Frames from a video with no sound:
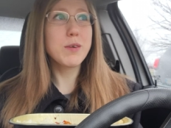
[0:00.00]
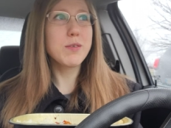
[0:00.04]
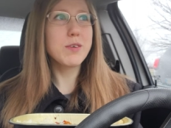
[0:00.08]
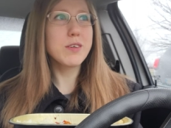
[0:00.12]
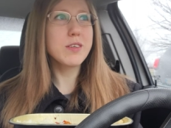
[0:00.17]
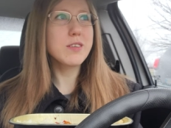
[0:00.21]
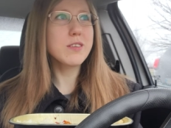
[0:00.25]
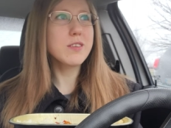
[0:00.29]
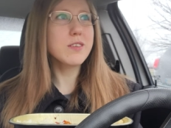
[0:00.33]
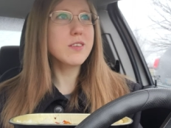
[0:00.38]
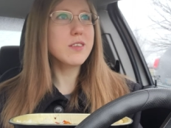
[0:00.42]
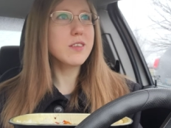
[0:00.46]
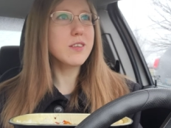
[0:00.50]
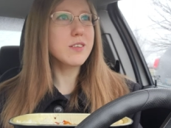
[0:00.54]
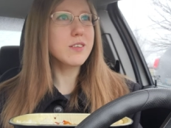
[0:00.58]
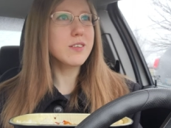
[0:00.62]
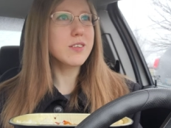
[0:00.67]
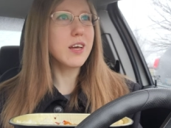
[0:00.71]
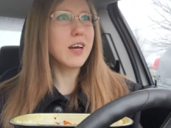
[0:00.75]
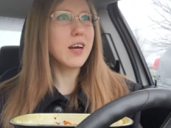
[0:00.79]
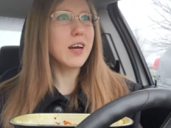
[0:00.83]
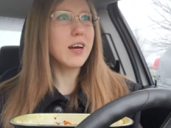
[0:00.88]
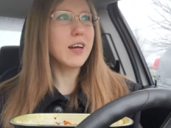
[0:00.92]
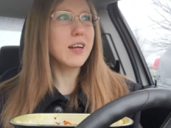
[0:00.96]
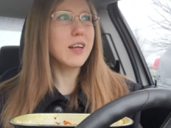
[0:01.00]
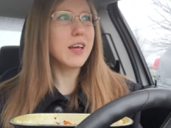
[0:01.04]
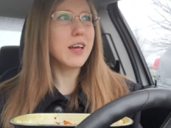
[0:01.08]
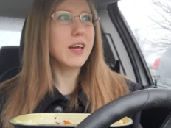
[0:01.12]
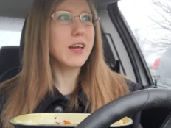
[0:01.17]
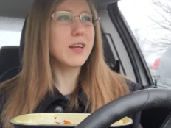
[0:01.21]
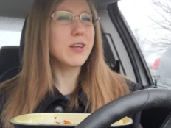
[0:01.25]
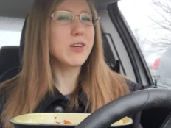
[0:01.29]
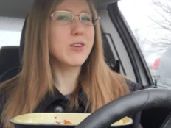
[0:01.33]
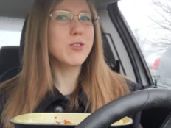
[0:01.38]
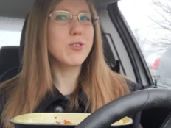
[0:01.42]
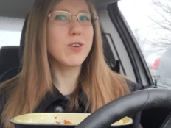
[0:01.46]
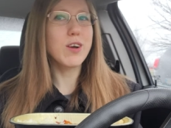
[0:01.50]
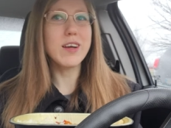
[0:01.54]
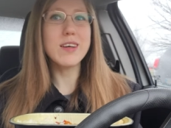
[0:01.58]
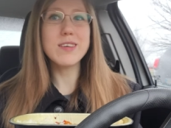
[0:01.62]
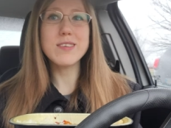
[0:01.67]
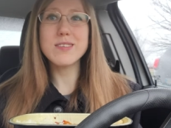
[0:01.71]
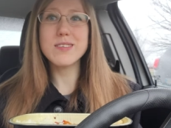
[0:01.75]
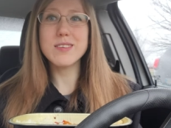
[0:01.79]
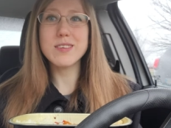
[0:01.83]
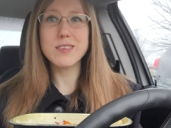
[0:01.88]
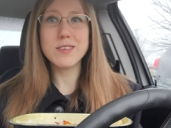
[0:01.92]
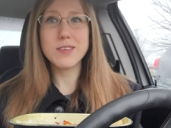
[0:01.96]
recently just had a
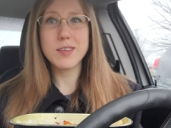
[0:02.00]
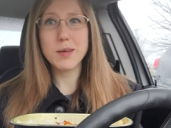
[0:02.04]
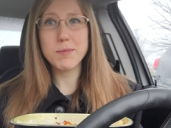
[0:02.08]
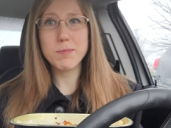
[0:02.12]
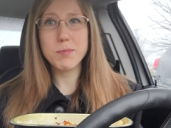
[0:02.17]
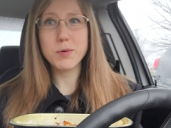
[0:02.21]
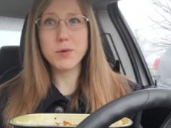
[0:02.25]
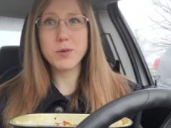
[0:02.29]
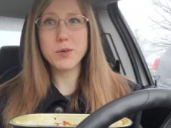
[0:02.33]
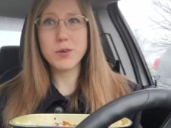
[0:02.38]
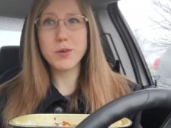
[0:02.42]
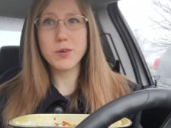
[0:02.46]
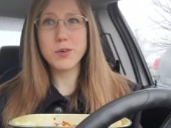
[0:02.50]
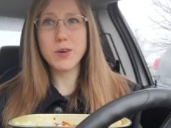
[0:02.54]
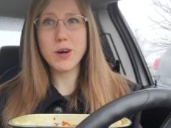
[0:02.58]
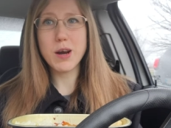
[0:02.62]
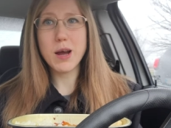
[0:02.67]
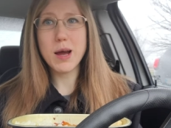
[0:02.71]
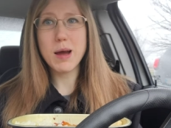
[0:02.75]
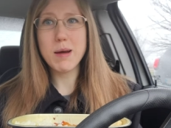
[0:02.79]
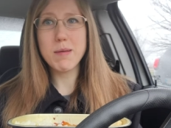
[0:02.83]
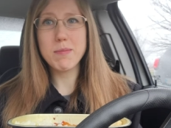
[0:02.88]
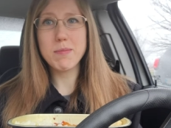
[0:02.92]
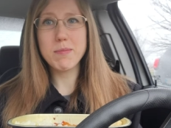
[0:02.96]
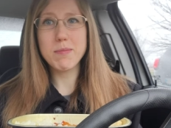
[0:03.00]
drastic temperature drop